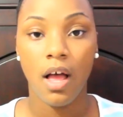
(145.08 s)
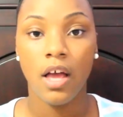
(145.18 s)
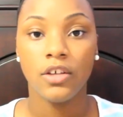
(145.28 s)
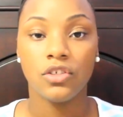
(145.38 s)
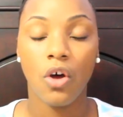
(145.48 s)

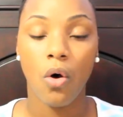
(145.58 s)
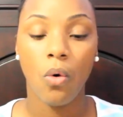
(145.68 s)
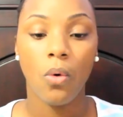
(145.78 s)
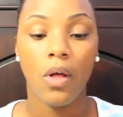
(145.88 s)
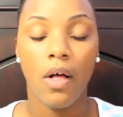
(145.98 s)

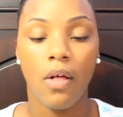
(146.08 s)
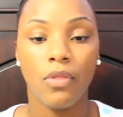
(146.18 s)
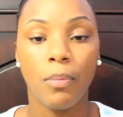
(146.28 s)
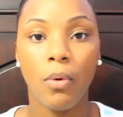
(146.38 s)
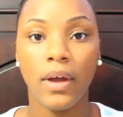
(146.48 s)
So
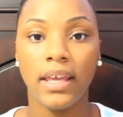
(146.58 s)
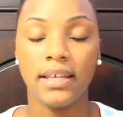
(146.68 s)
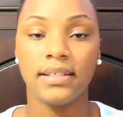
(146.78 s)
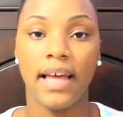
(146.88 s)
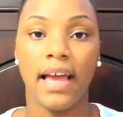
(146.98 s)
the point
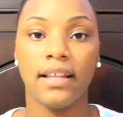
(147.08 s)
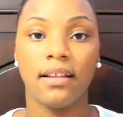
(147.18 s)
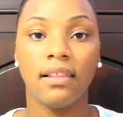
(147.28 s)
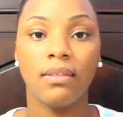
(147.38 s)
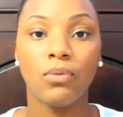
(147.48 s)
is that
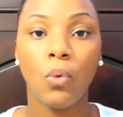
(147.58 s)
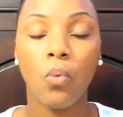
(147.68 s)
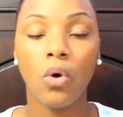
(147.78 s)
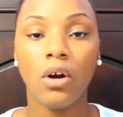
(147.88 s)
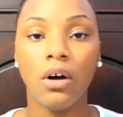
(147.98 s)
the
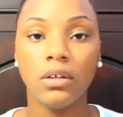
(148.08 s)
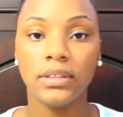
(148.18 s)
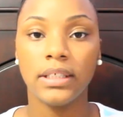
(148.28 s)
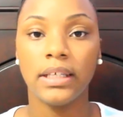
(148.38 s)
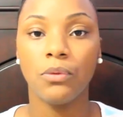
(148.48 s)

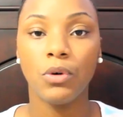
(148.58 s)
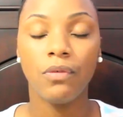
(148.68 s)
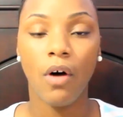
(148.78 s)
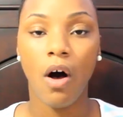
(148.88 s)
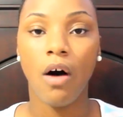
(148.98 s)
world
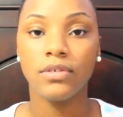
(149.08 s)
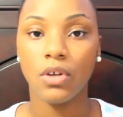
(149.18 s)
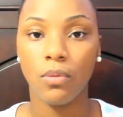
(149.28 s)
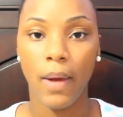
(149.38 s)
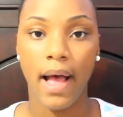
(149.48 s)

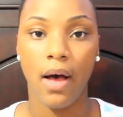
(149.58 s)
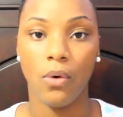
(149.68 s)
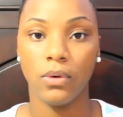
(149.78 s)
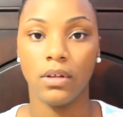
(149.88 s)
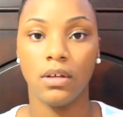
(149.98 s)
revolves
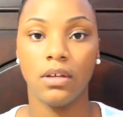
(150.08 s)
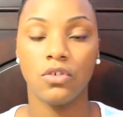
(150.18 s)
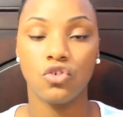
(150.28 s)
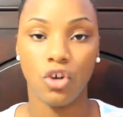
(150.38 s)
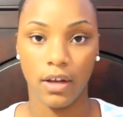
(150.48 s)
around
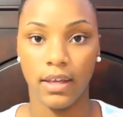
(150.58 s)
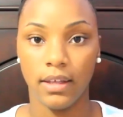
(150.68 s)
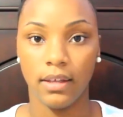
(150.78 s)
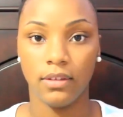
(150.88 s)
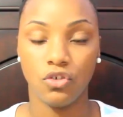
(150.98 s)

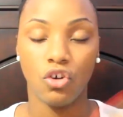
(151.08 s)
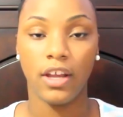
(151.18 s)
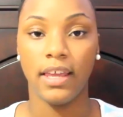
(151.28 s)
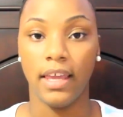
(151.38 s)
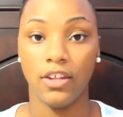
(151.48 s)
trucking, the
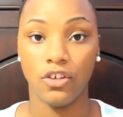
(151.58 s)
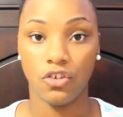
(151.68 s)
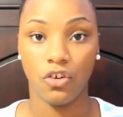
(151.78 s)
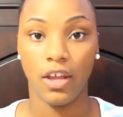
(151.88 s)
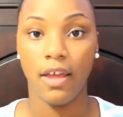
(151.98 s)
trucking
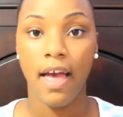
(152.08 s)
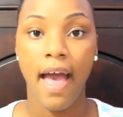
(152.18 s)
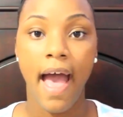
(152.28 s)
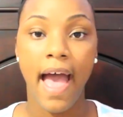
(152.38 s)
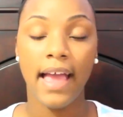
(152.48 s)
industry.
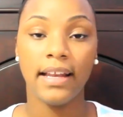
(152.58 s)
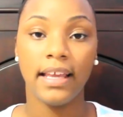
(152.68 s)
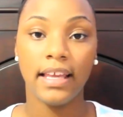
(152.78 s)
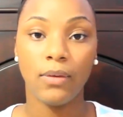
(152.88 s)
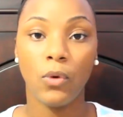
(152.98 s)

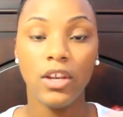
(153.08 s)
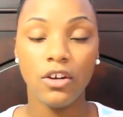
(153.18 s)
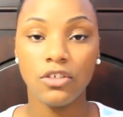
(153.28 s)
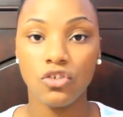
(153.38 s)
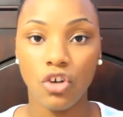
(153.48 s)
And when
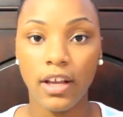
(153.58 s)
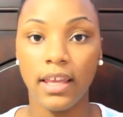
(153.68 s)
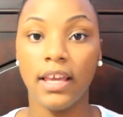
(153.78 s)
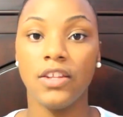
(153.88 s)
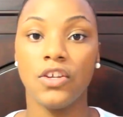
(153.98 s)
there's a
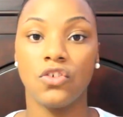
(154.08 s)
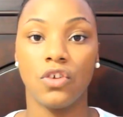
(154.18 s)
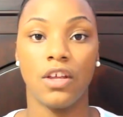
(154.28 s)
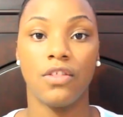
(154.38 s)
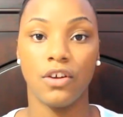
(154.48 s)
trucking
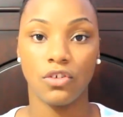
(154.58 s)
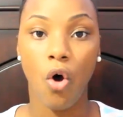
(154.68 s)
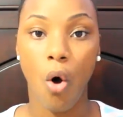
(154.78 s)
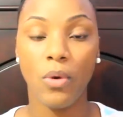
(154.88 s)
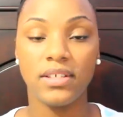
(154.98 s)
industry, there's
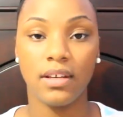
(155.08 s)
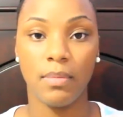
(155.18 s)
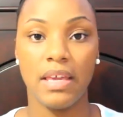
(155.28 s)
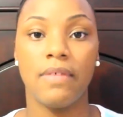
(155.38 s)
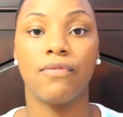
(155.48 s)
always going to
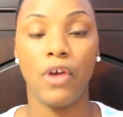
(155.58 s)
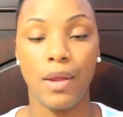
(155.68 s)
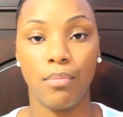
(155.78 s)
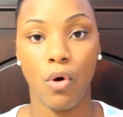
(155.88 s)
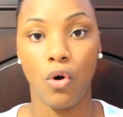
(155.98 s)
be
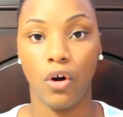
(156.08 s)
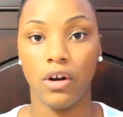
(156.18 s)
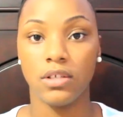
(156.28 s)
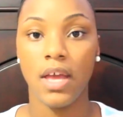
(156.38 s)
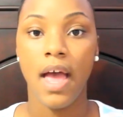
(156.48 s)
freight
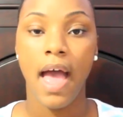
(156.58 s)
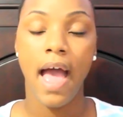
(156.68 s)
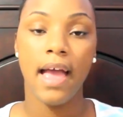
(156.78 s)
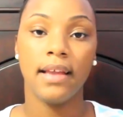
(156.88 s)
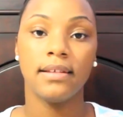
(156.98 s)
brokers
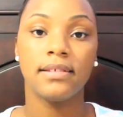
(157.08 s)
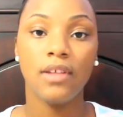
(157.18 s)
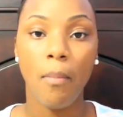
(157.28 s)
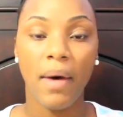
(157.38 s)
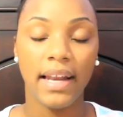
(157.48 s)
and
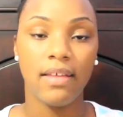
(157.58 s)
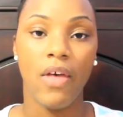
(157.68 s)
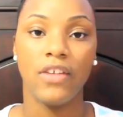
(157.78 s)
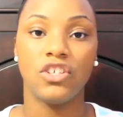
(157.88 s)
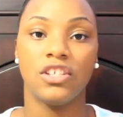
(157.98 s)
somebody
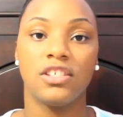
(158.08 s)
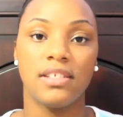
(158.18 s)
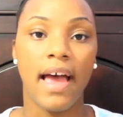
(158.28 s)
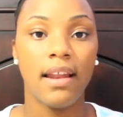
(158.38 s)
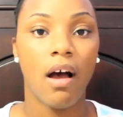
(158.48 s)
that just
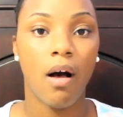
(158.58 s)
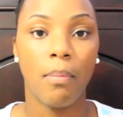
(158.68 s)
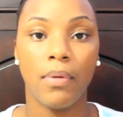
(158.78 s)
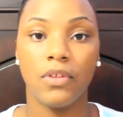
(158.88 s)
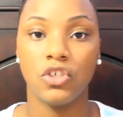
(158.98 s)
set
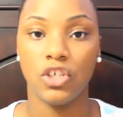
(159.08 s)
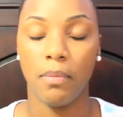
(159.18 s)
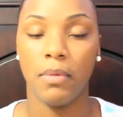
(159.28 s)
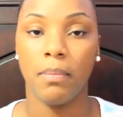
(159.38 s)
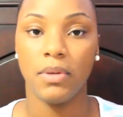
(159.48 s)
up the
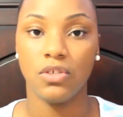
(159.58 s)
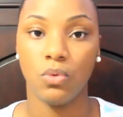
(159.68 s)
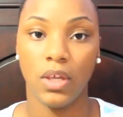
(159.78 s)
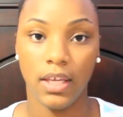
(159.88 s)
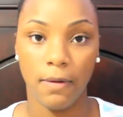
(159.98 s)
shipment
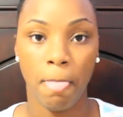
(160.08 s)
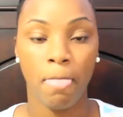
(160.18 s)
between